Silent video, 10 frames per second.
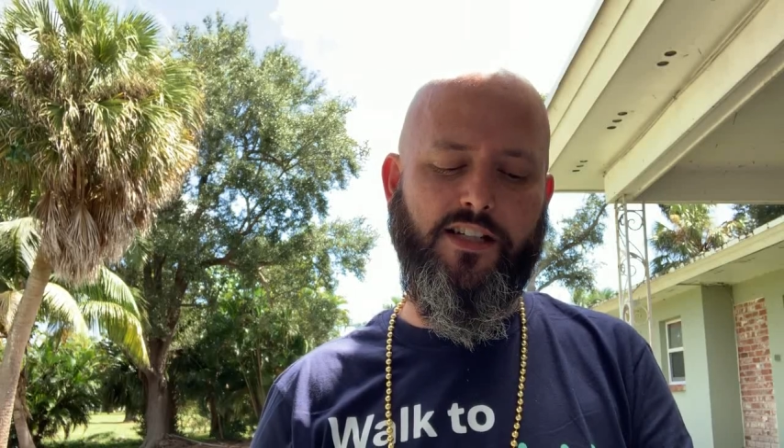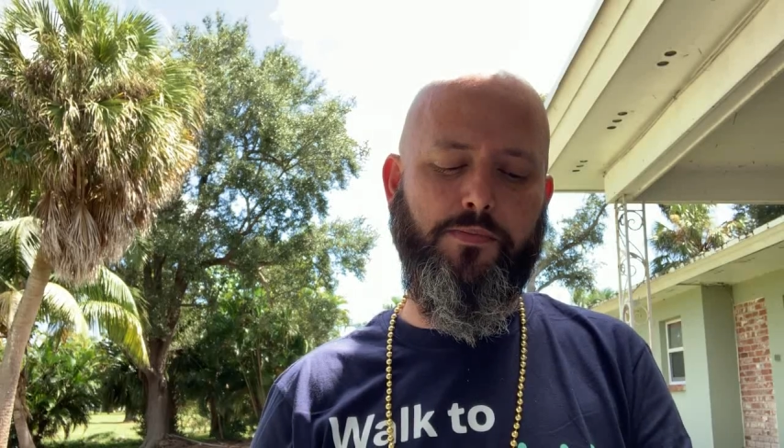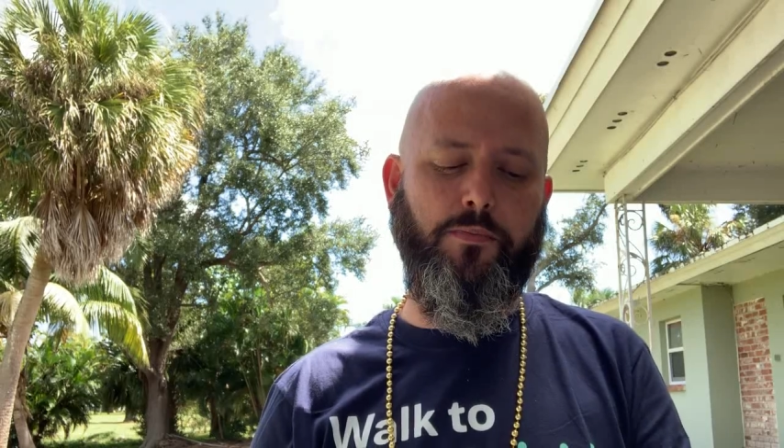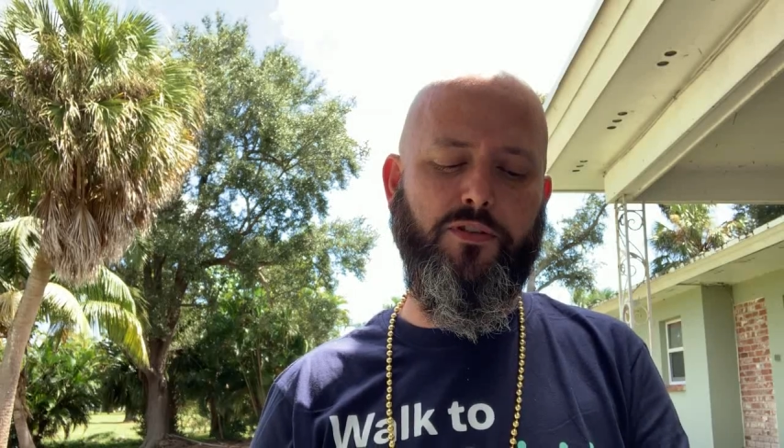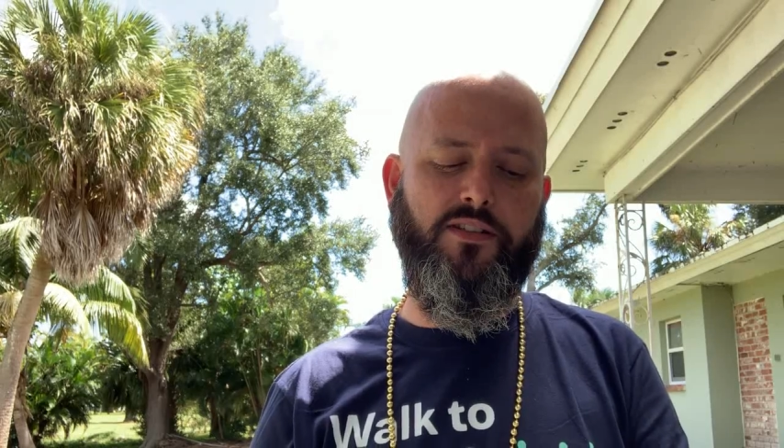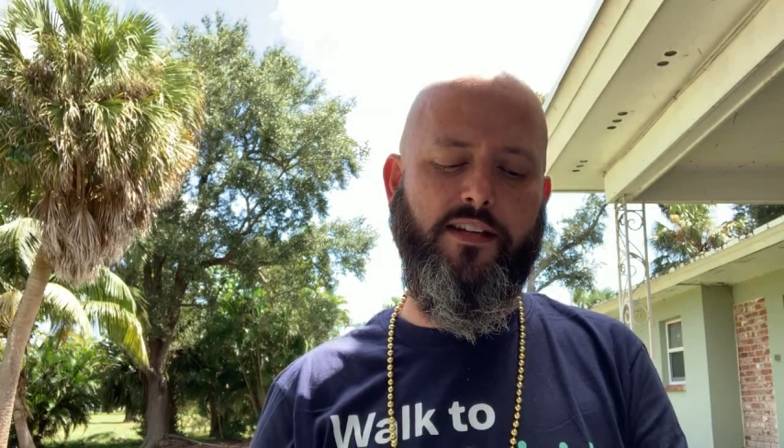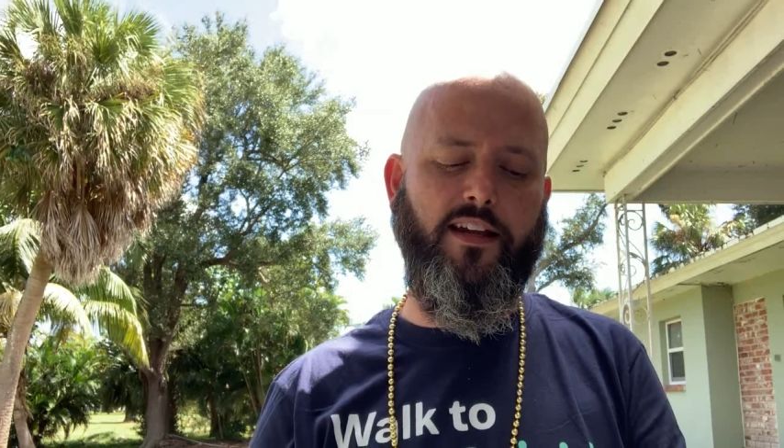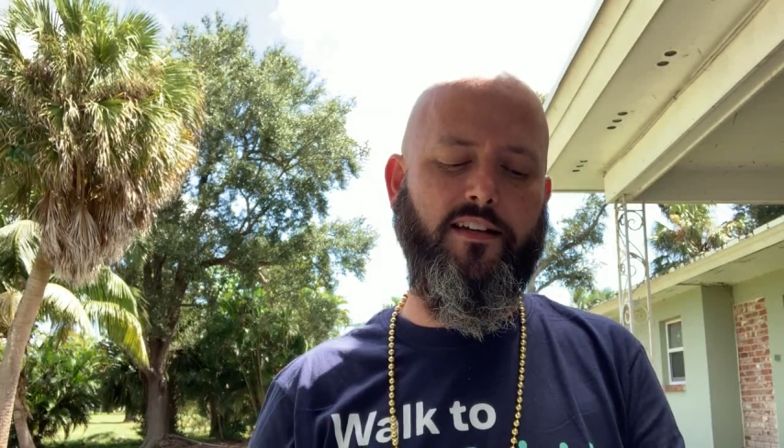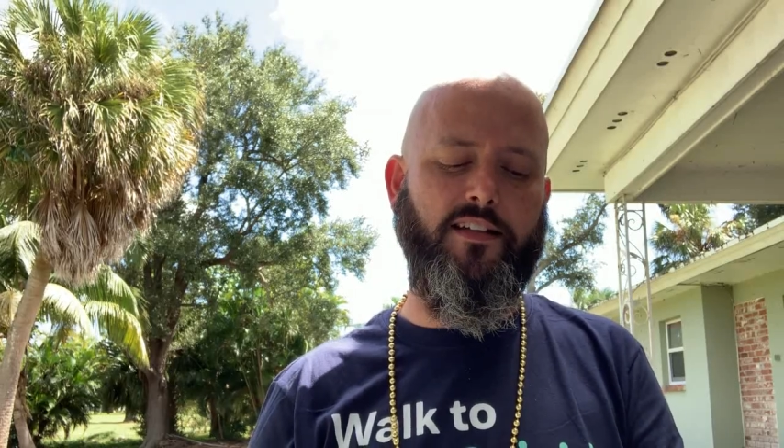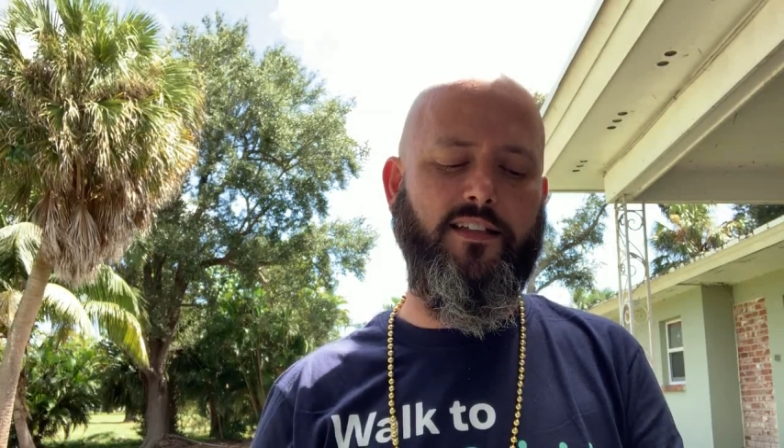
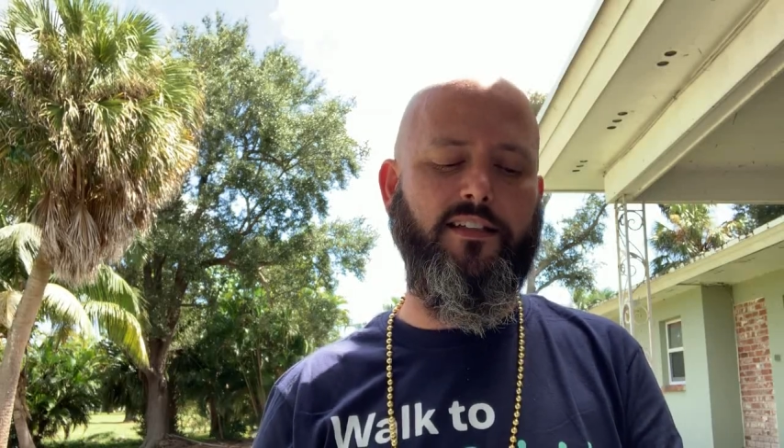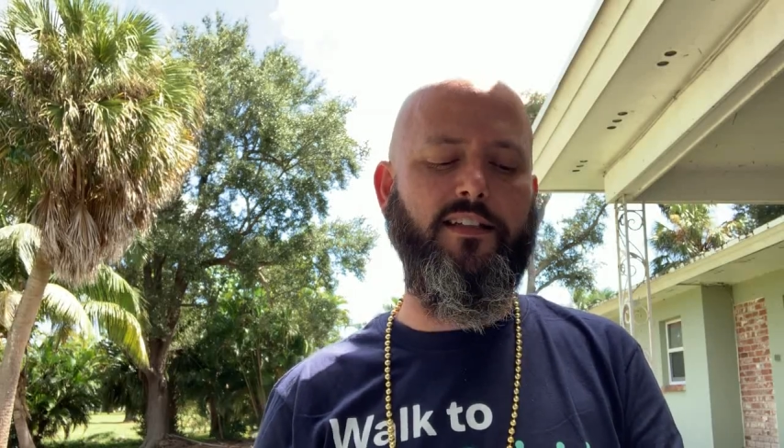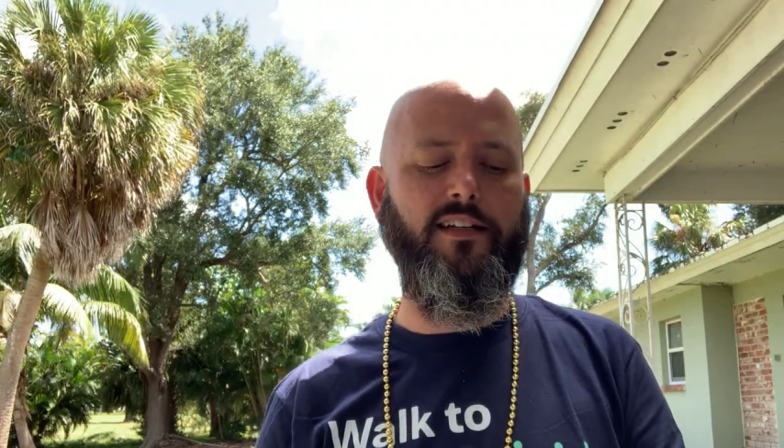Stanley,